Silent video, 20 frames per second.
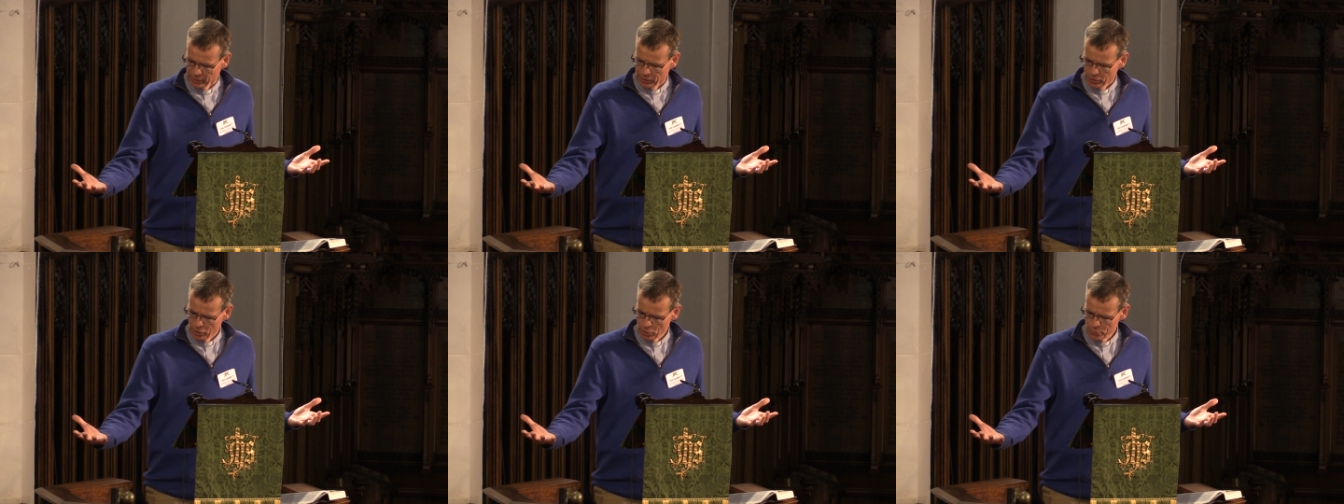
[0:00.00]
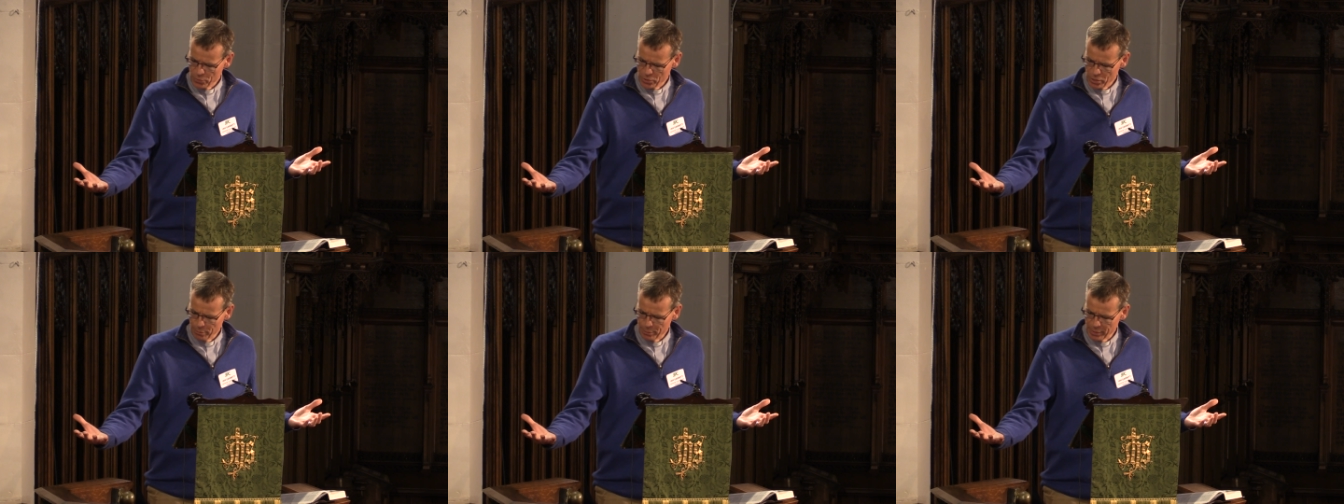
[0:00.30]
whom
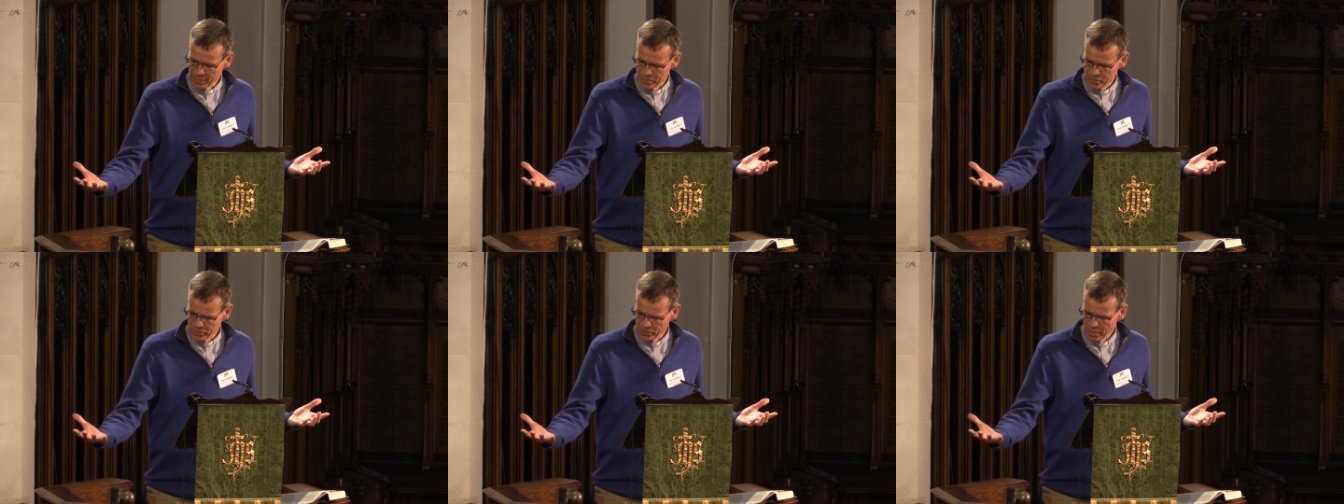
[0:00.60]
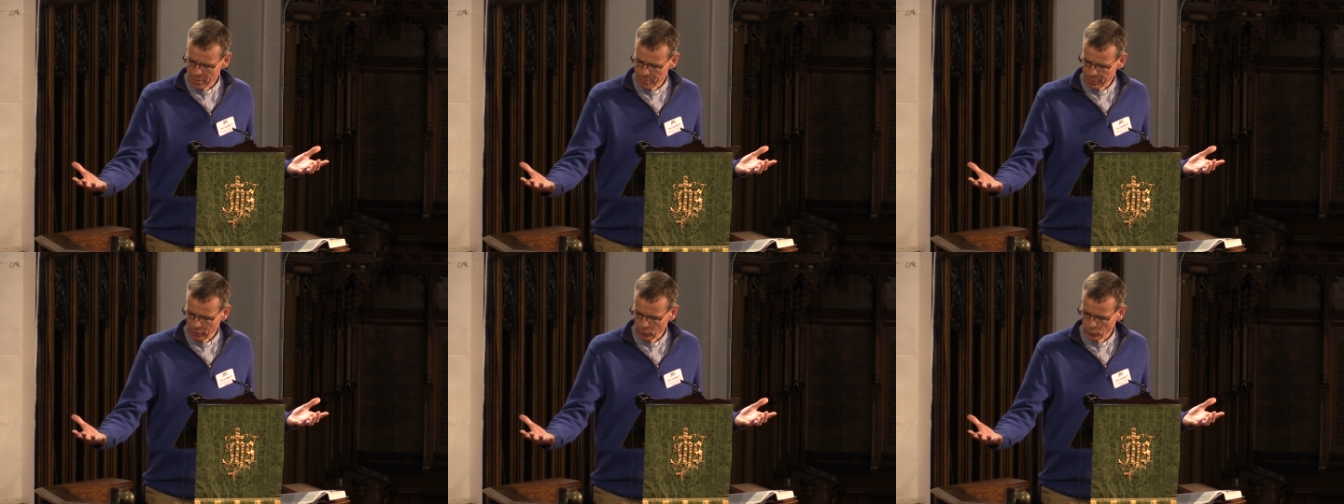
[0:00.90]
she'd been
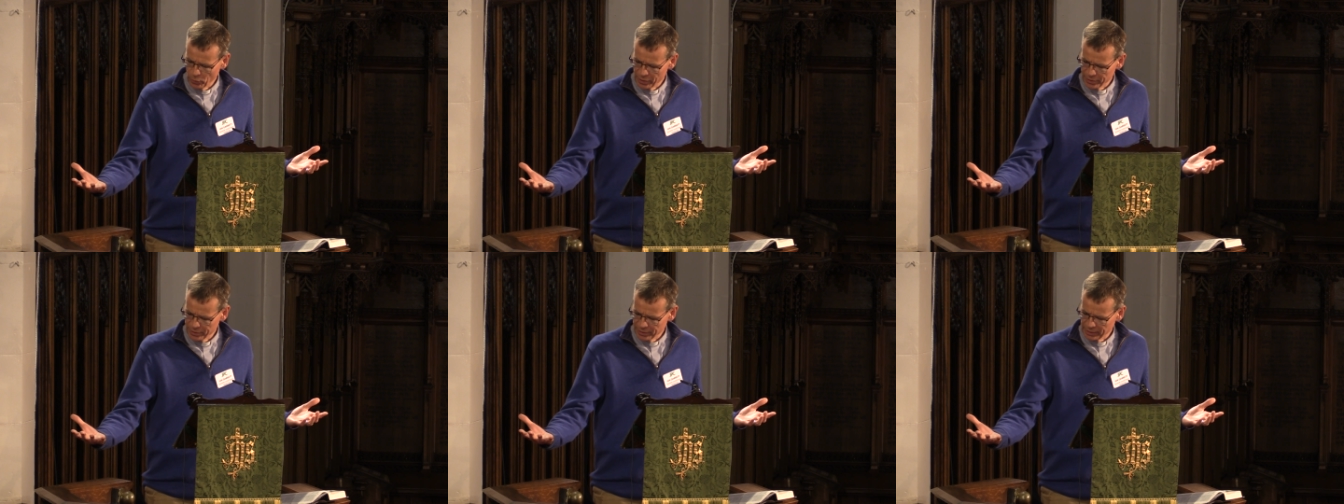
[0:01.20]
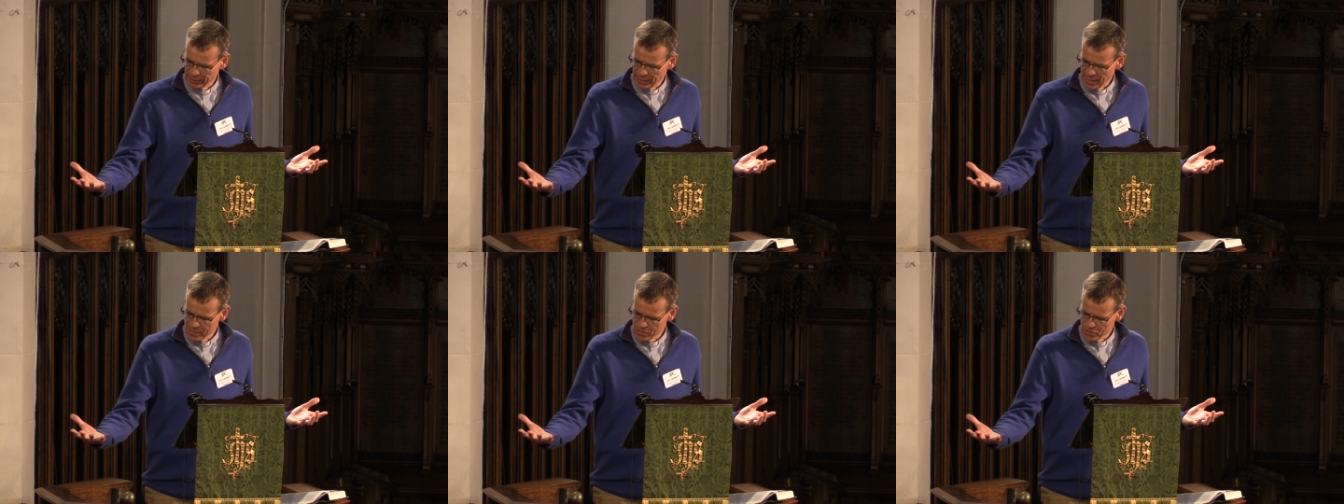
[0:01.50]
sleeping with
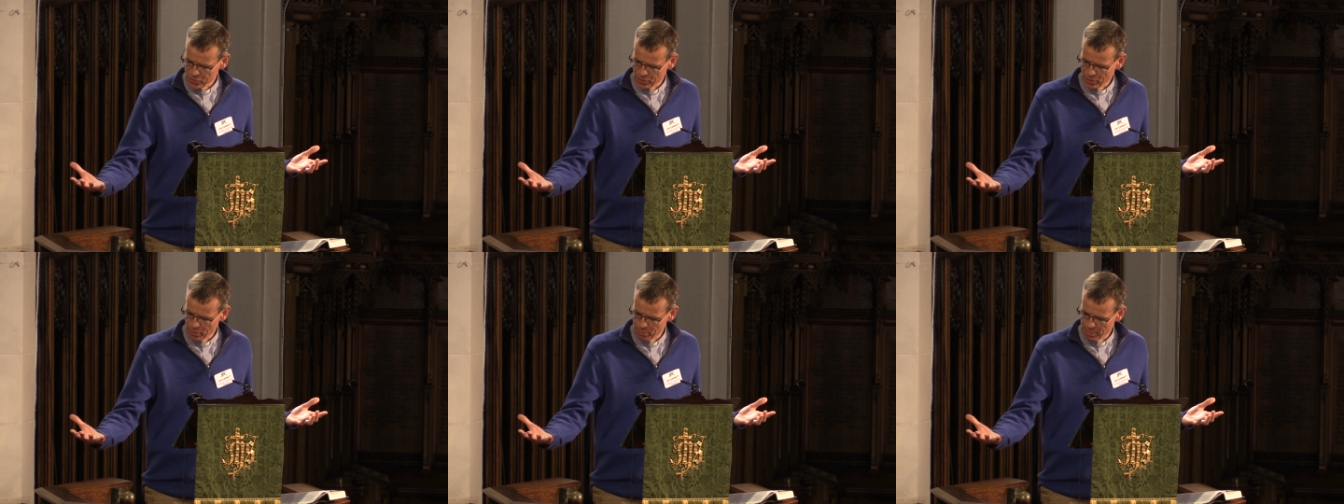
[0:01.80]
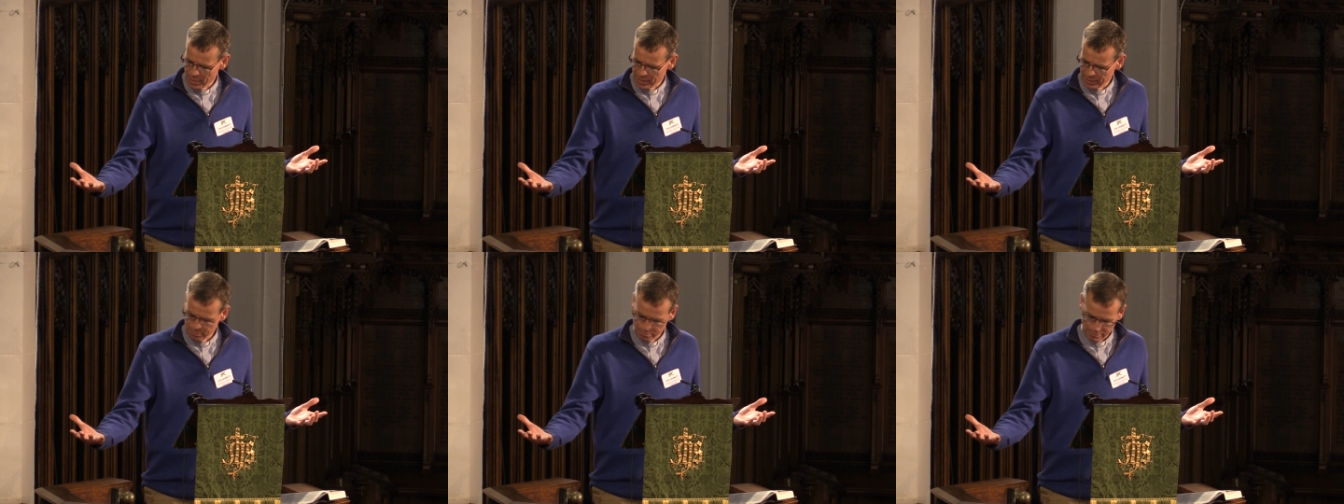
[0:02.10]
against her
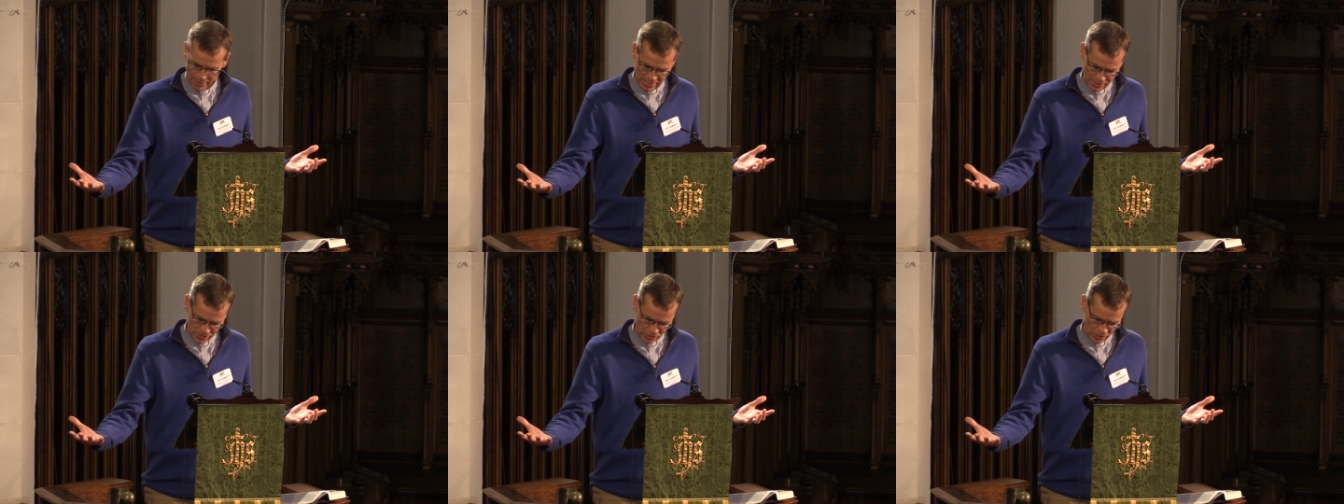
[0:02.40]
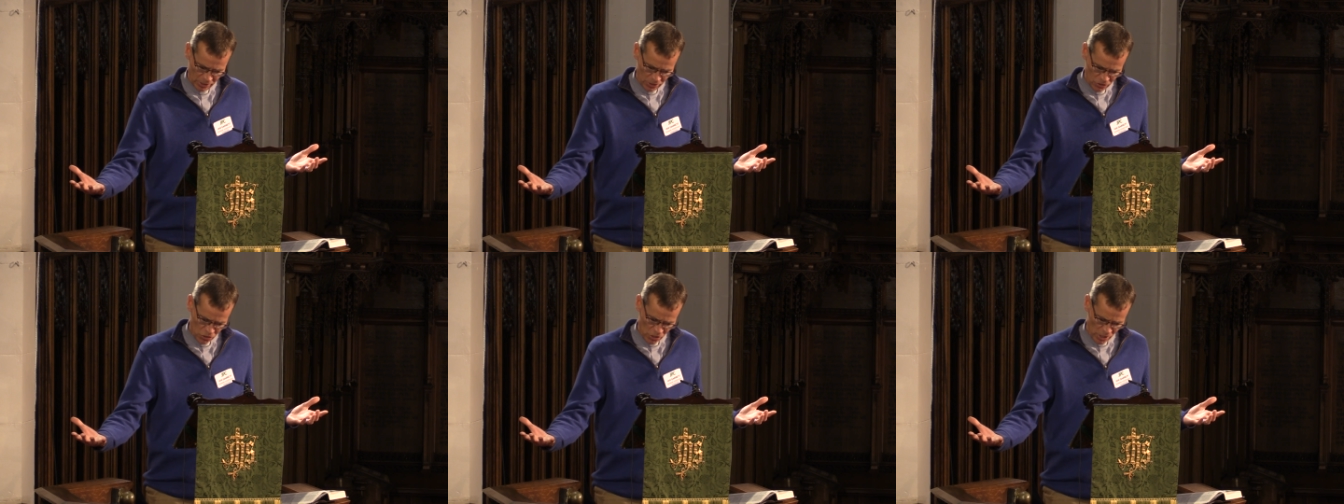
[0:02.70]

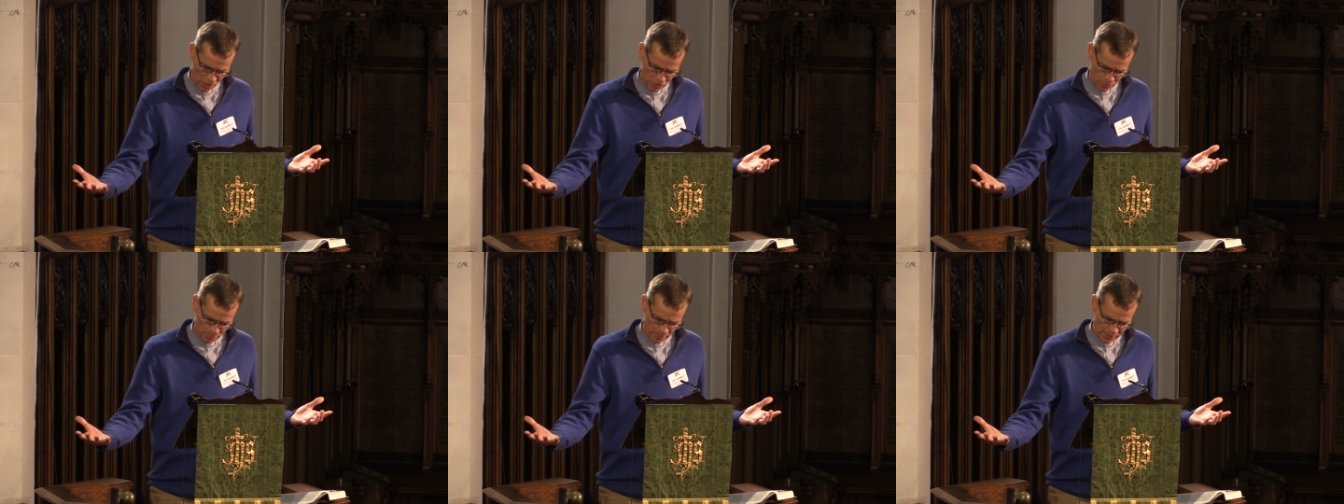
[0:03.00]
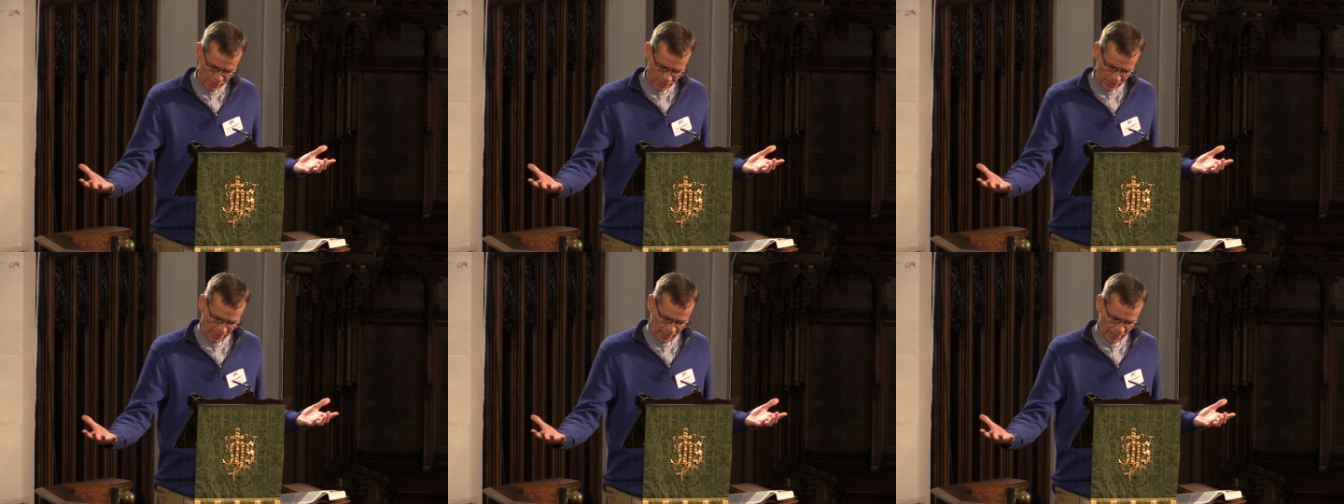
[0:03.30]
better
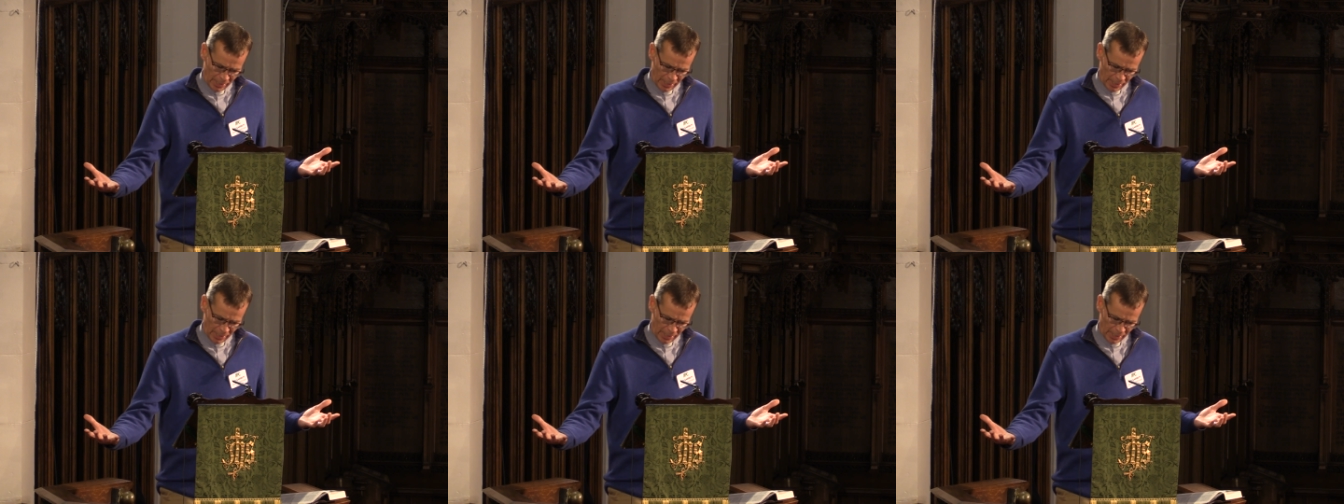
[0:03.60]
judgment.